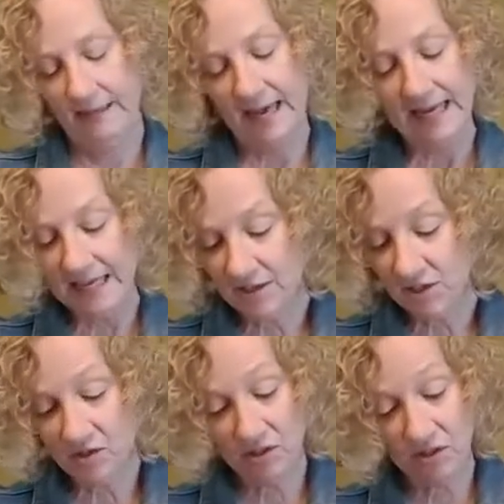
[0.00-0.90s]
I guess
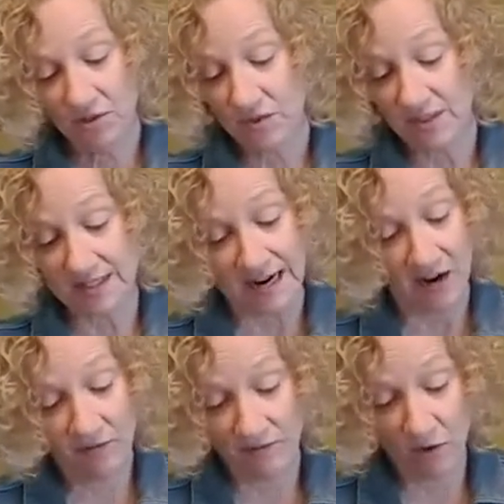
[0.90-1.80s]
you could use a
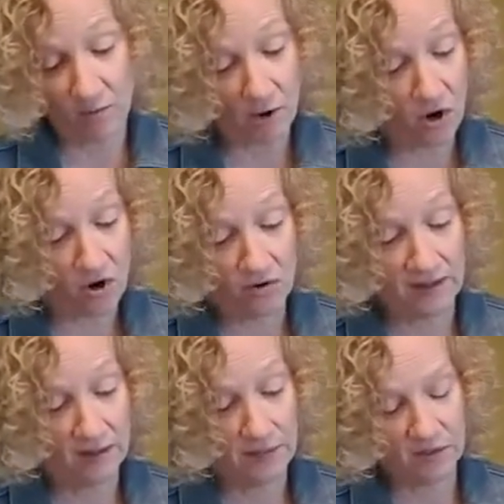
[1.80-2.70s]
styrofoam ball
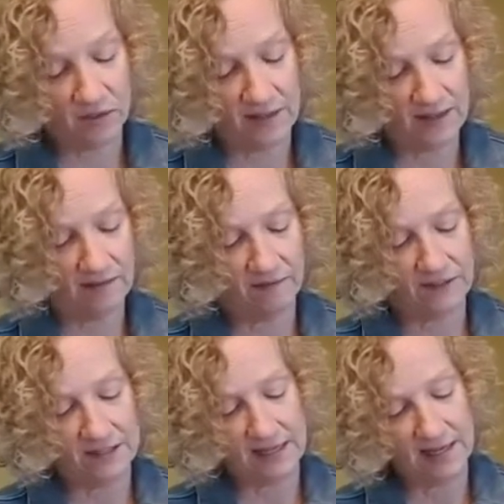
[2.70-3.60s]
in the middle of that for
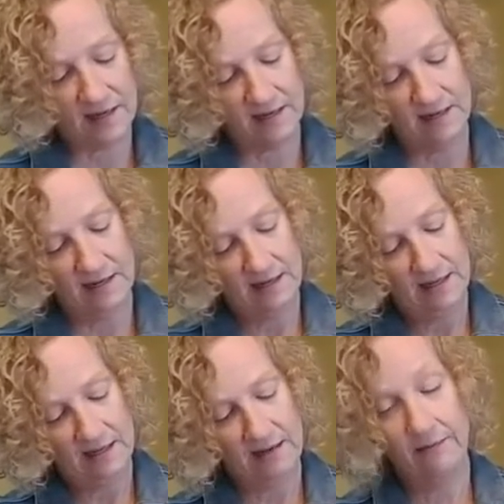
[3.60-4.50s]
his head.
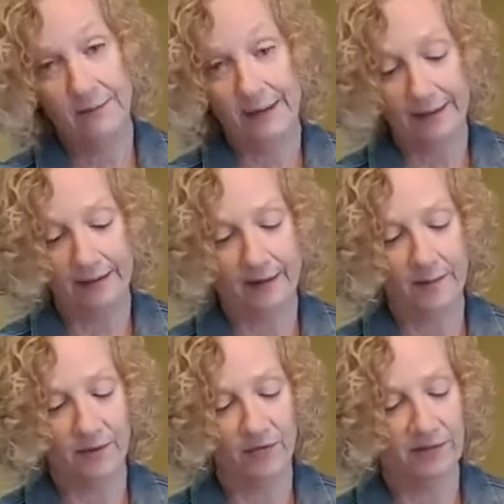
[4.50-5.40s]
That would make it like
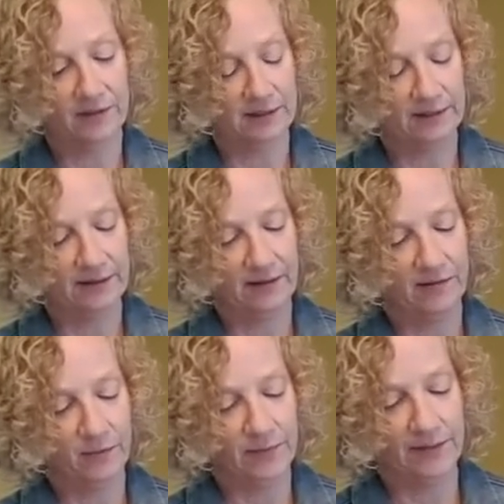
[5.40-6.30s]
perfectly
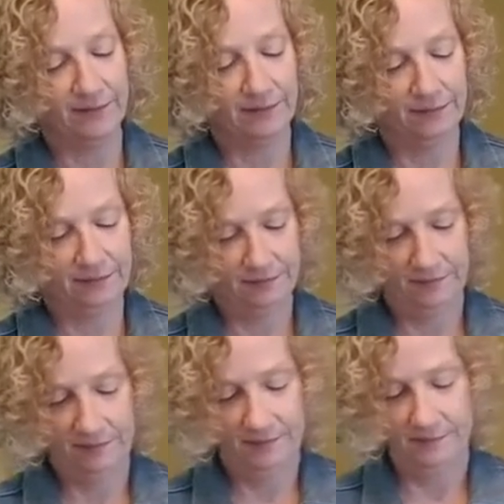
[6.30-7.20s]
round, but
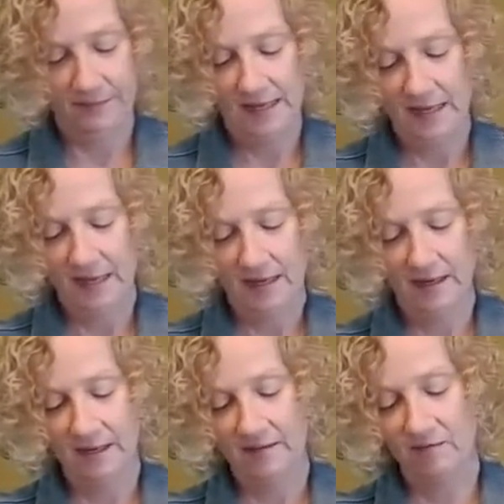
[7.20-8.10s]
I
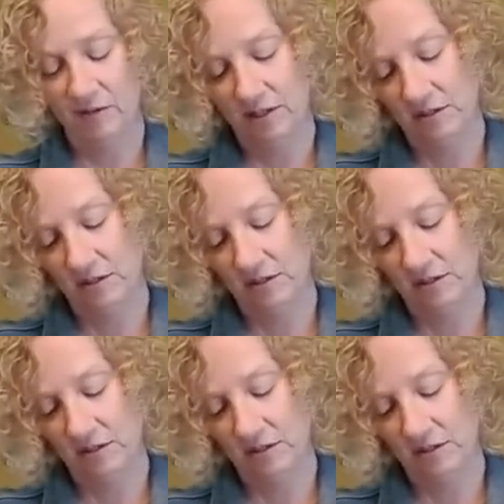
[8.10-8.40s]
didn't have one to